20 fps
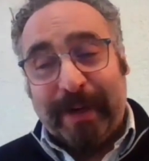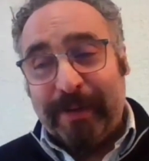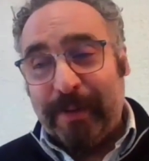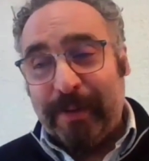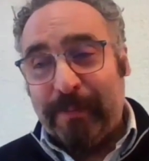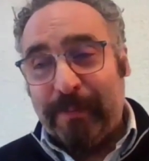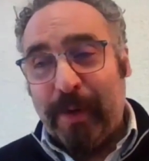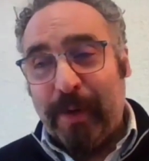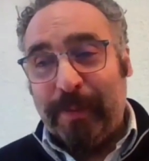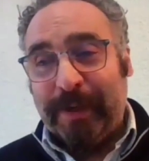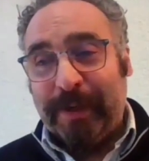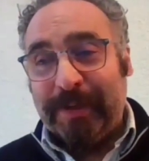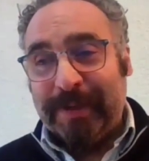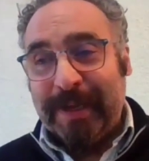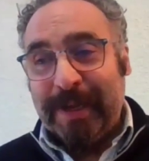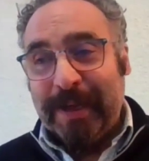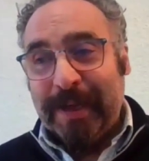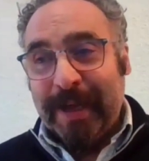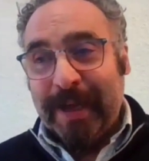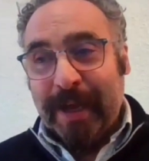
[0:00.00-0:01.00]
But at the
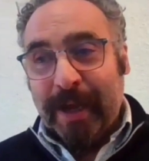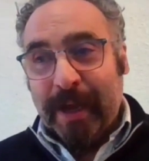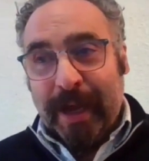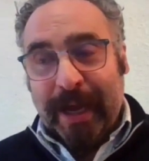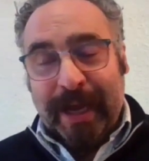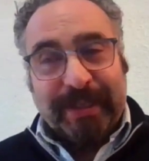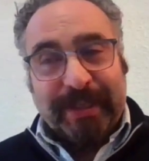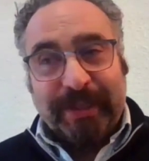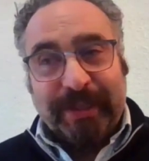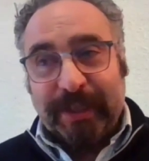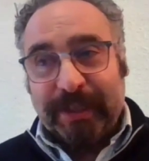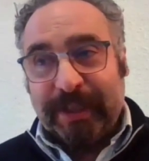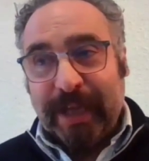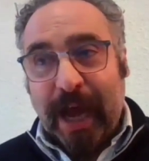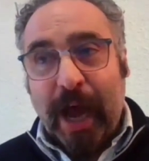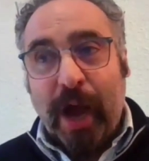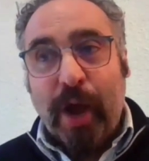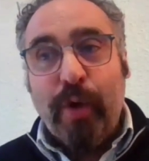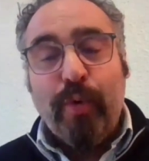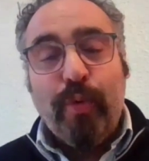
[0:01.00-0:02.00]
moment, it's just
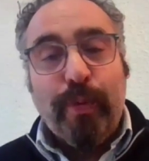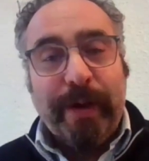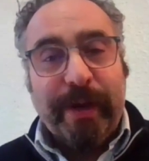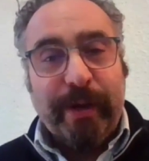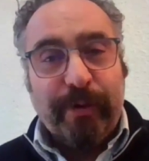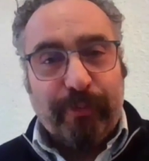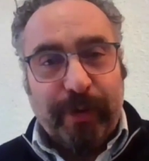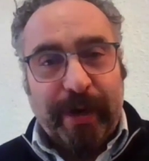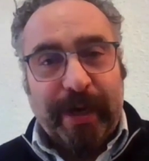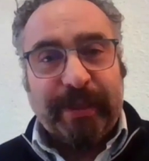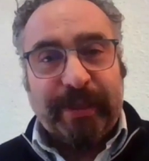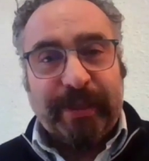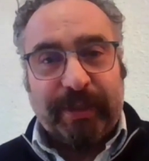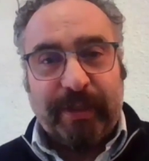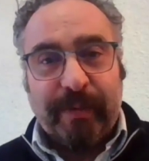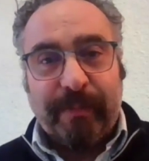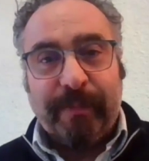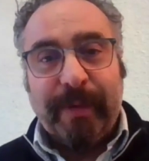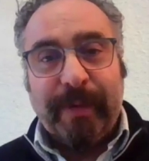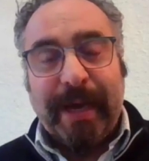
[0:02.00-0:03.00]
how we
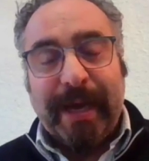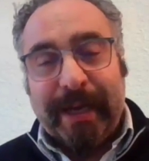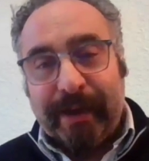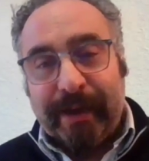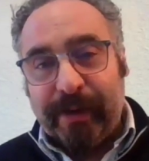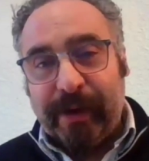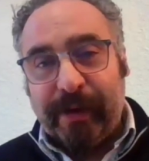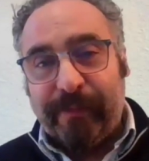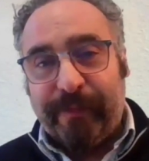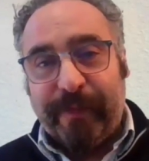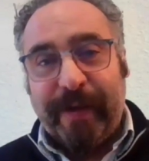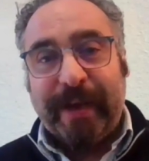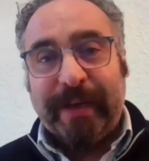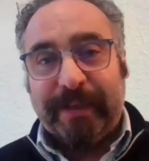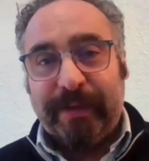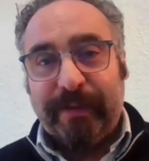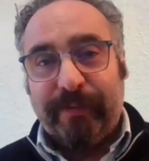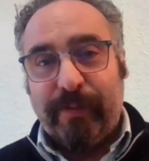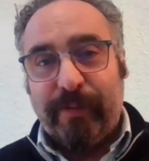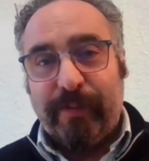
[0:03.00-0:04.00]
reach them in an
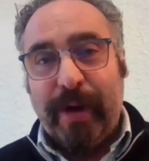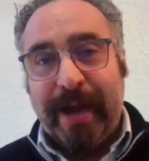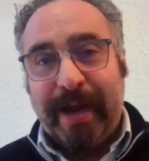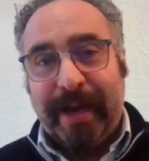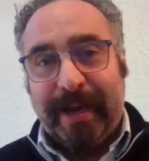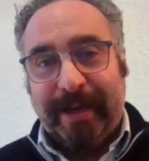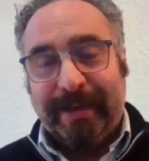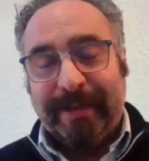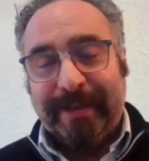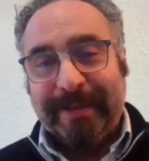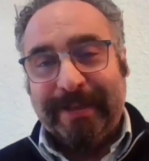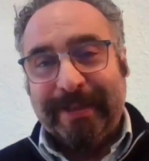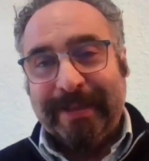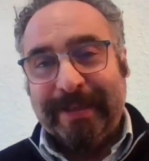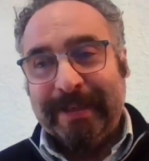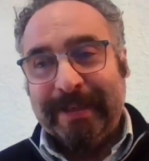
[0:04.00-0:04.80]
effective way.